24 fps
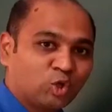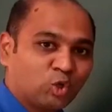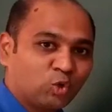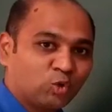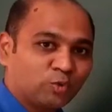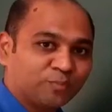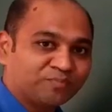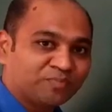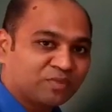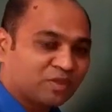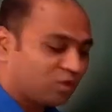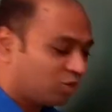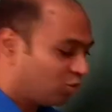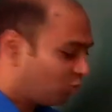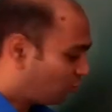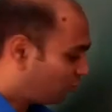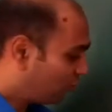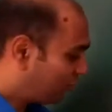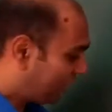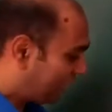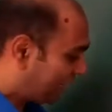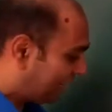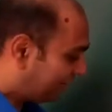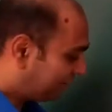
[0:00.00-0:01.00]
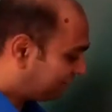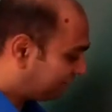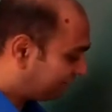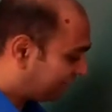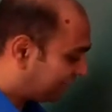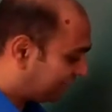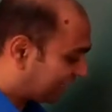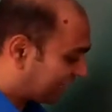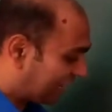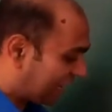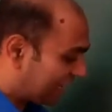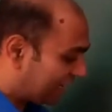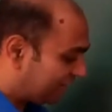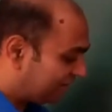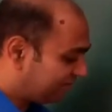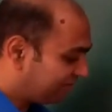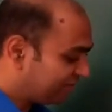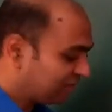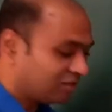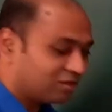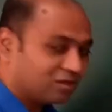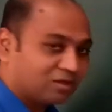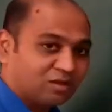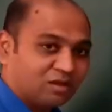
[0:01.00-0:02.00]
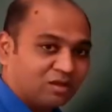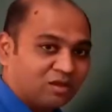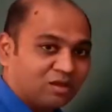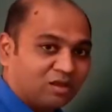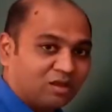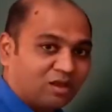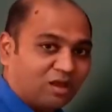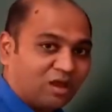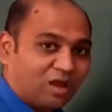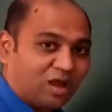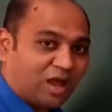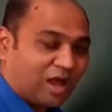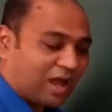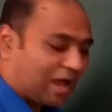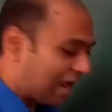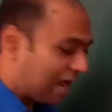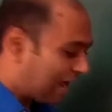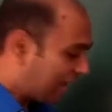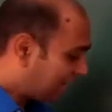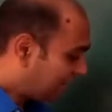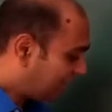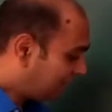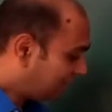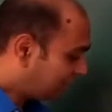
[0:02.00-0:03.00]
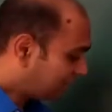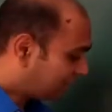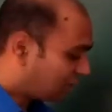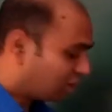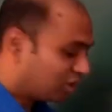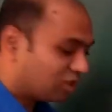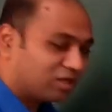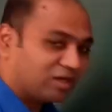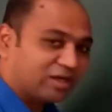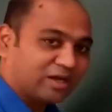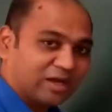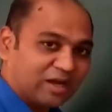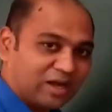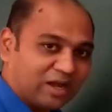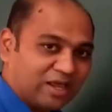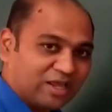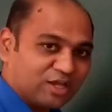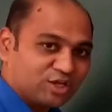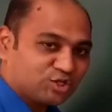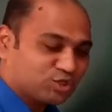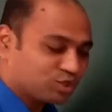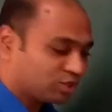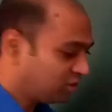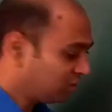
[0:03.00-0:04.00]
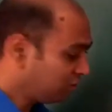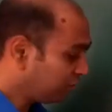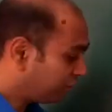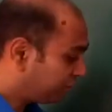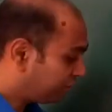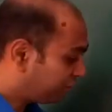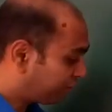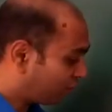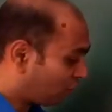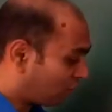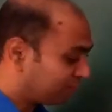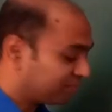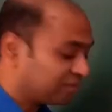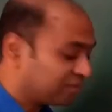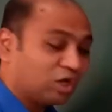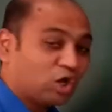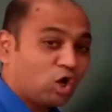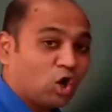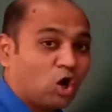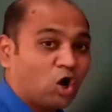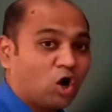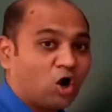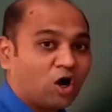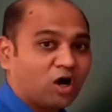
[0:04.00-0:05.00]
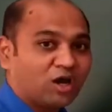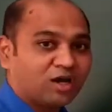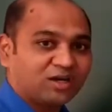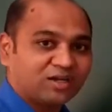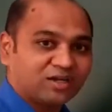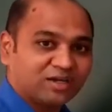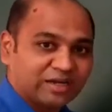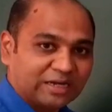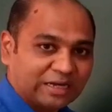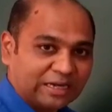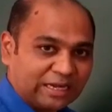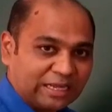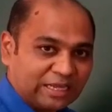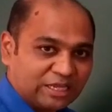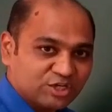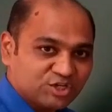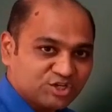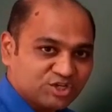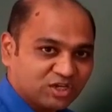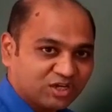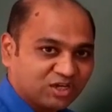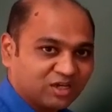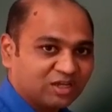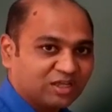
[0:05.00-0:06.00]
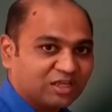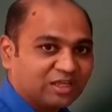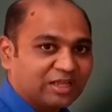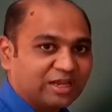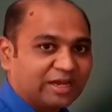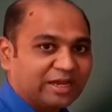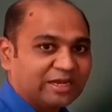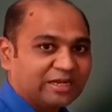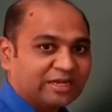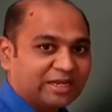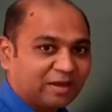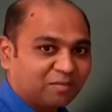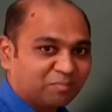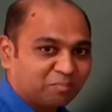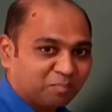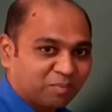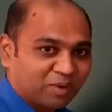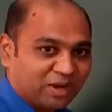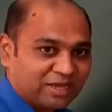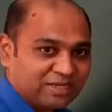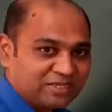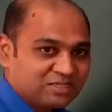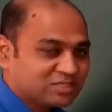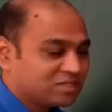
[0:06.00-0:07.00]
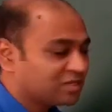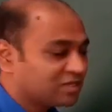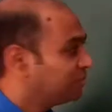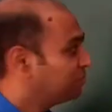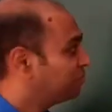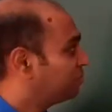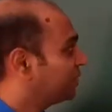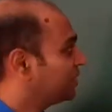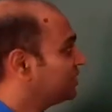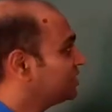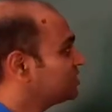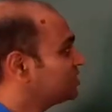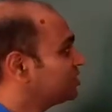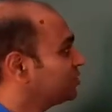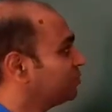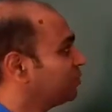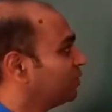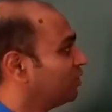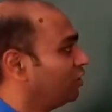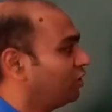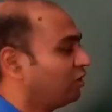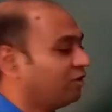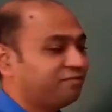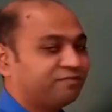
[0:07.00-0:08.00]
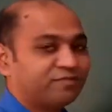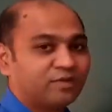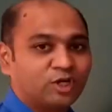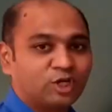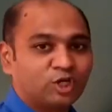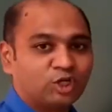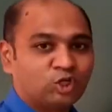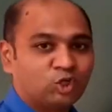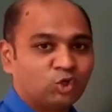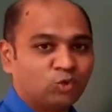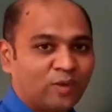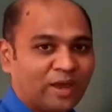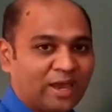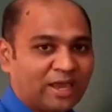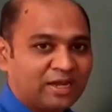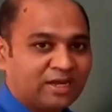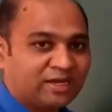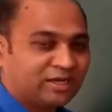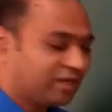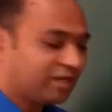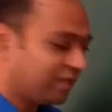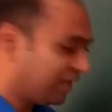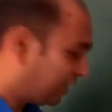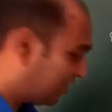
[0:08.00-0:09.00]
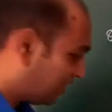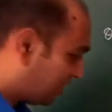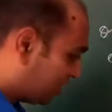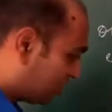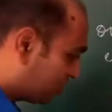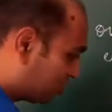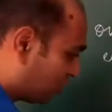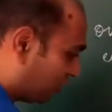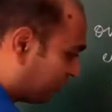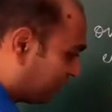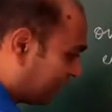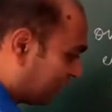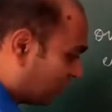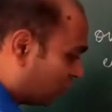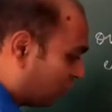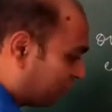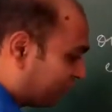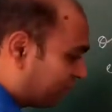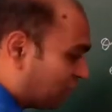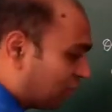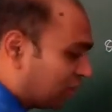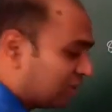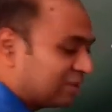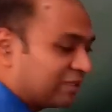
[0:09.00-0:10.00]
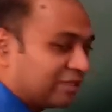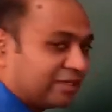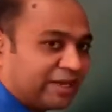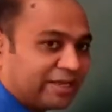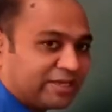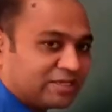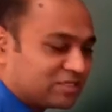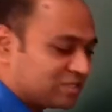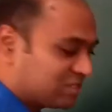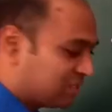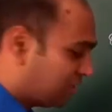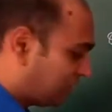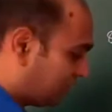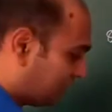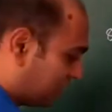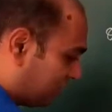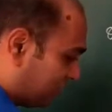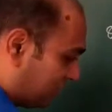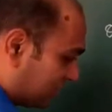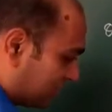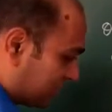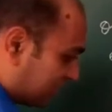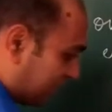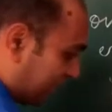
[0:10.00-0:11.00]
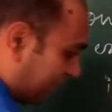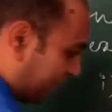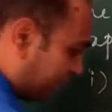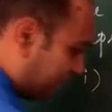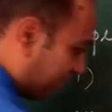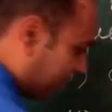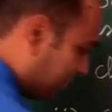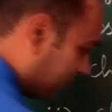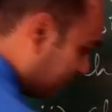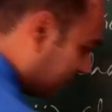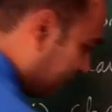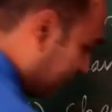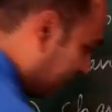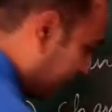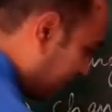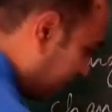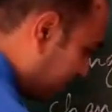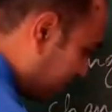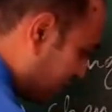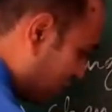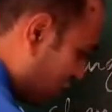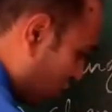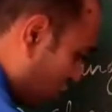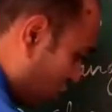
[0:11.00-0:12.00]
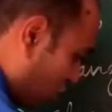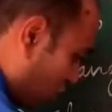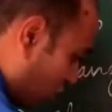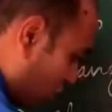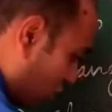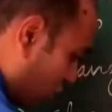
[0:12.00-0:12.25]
true. We have derived AND relation from the OR relation. It applies principle of duality. So we will go for the next step. That is